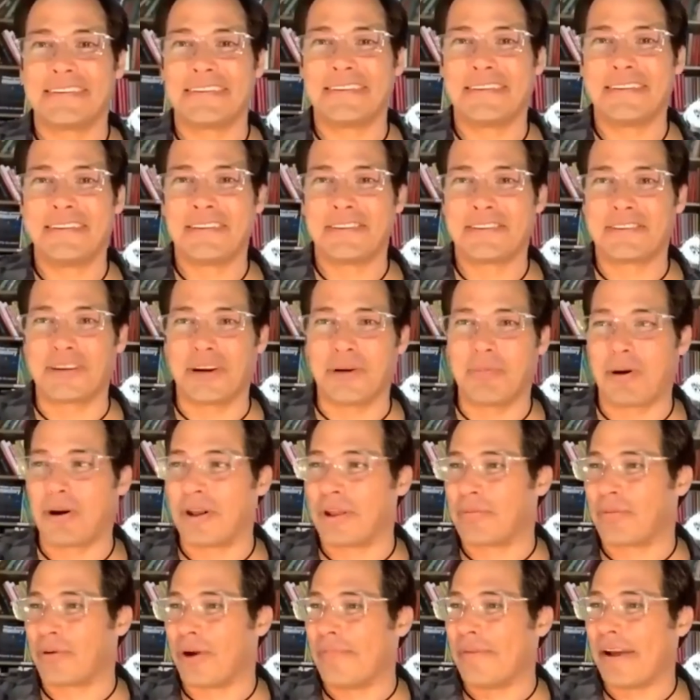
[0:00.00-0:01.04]
Sorry, part of the
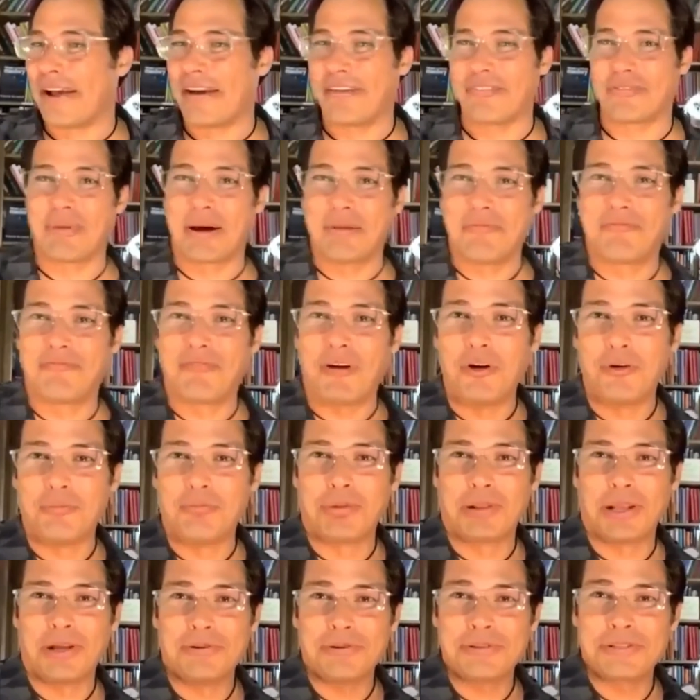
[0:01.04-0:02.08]
problem I have is my phone
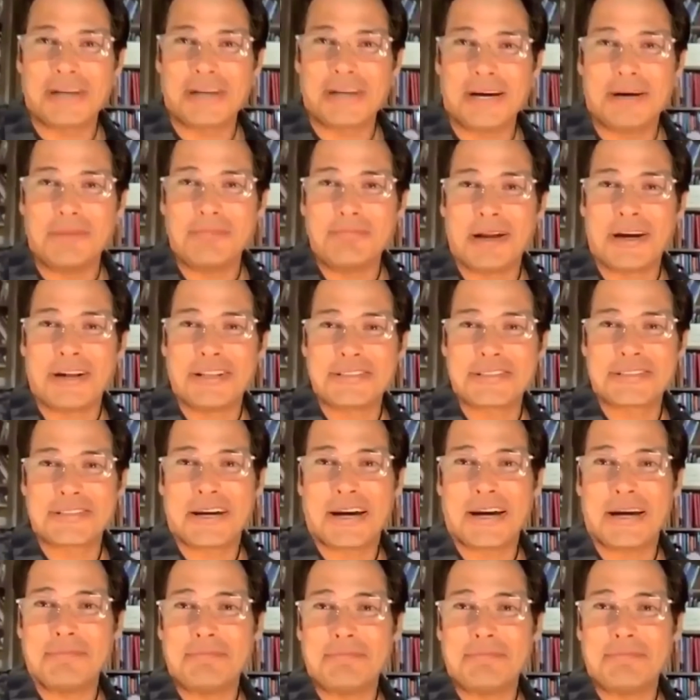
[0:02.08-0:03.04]
blows up nonstop.